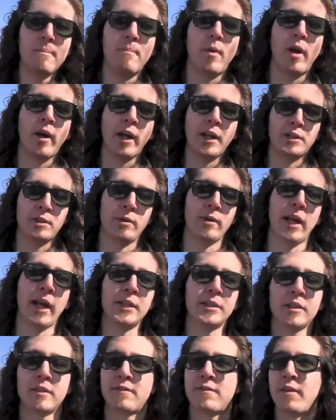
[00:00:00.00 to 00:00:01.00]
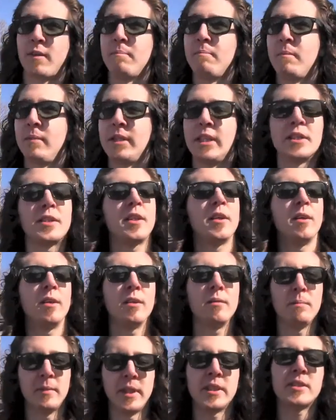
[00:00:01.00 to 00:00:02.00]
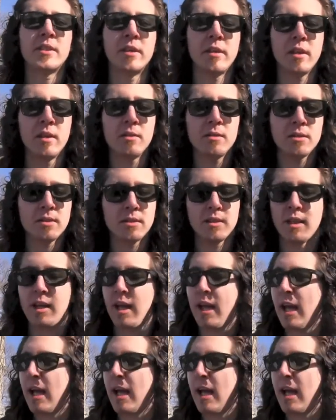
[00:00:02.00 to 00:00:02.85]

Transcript: markets or in Asia for medicinal use.